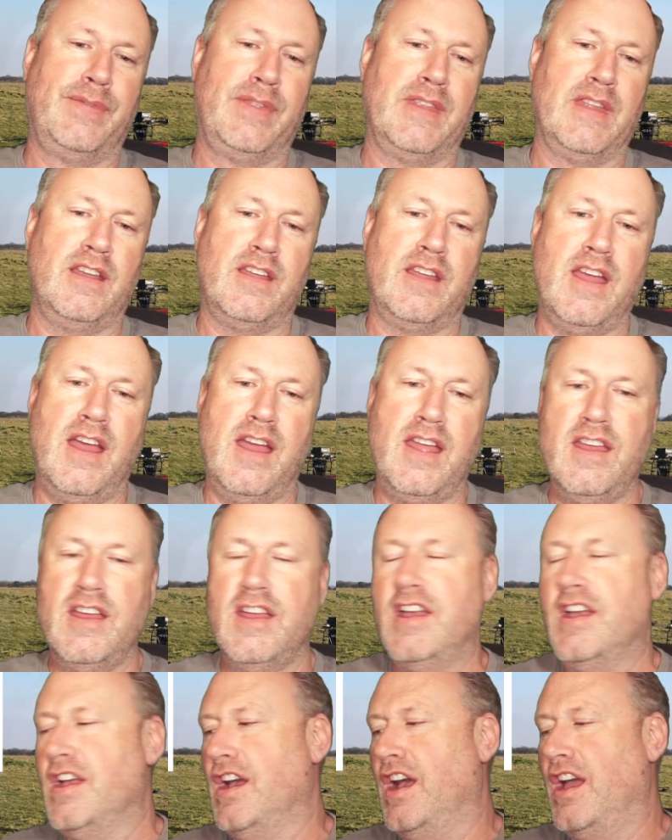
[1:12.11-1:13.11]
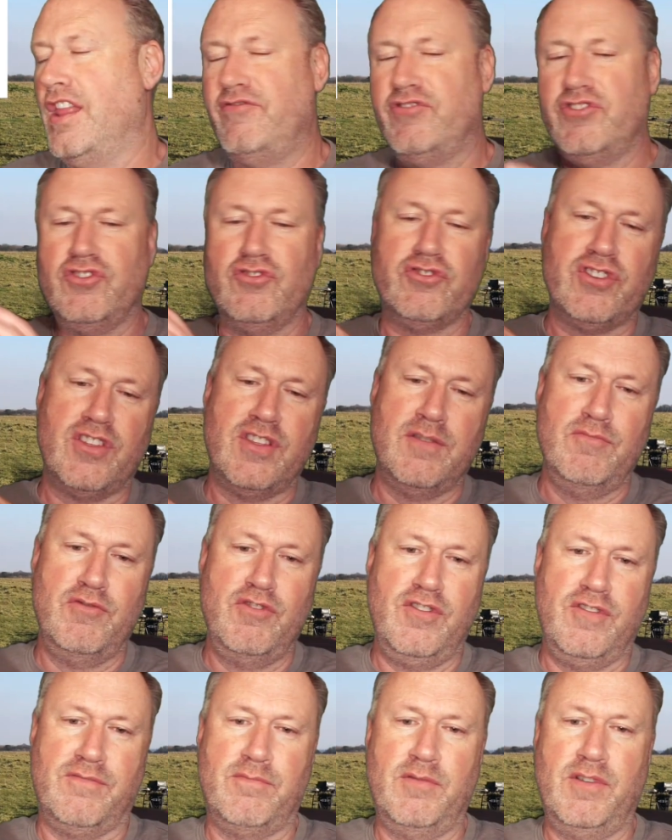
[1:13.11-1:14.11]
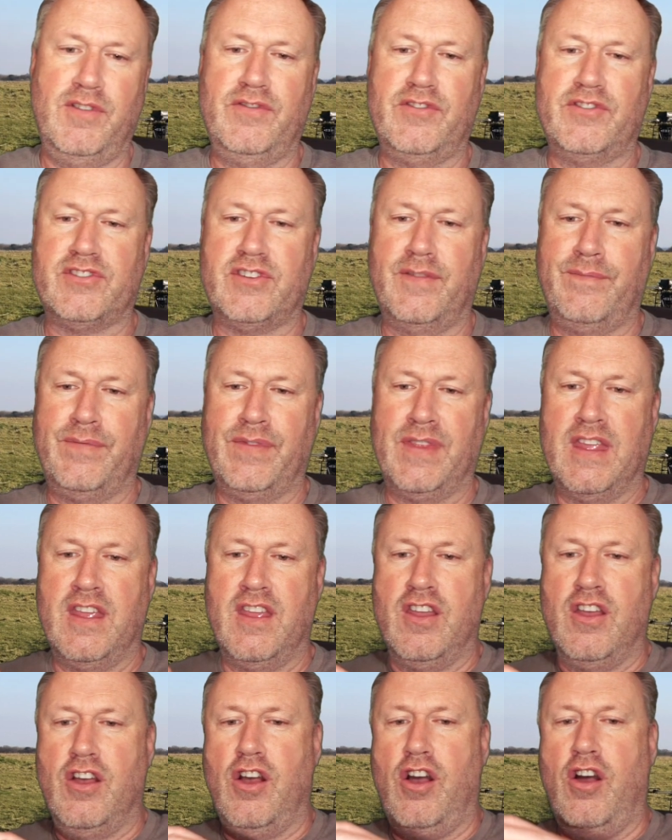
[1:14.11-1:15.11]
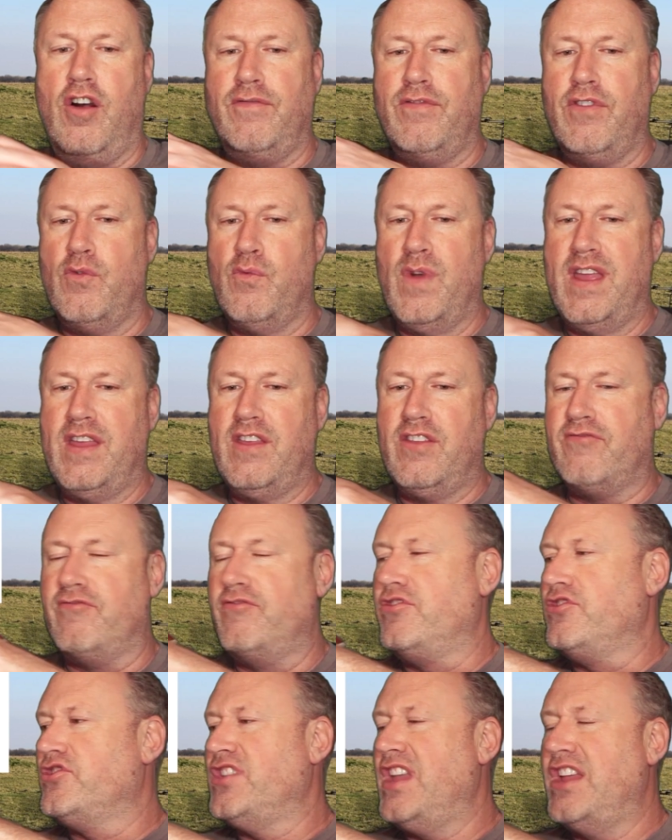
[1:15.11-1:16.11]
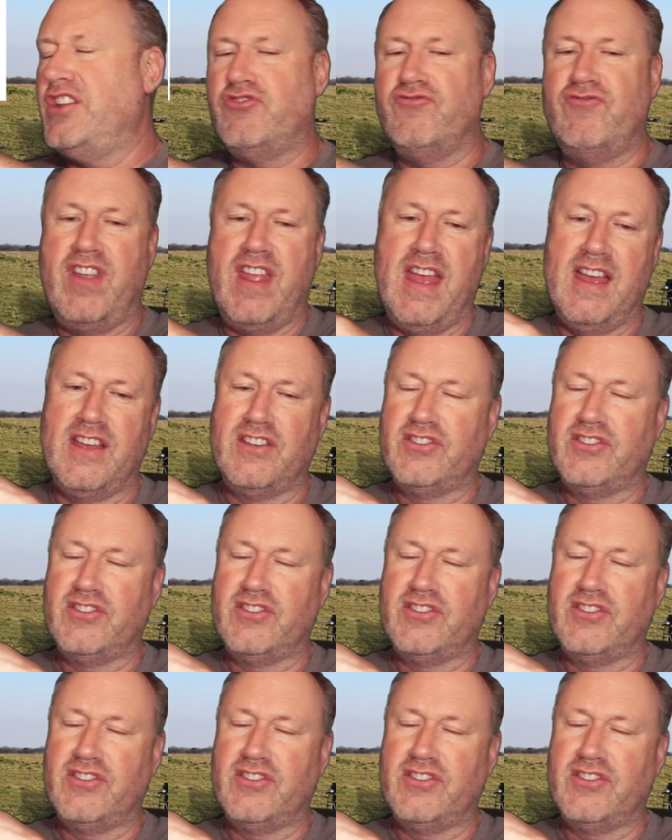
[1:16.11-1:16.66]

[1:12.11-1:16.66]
Okay, and the result of the movement of the wing through the stationary air.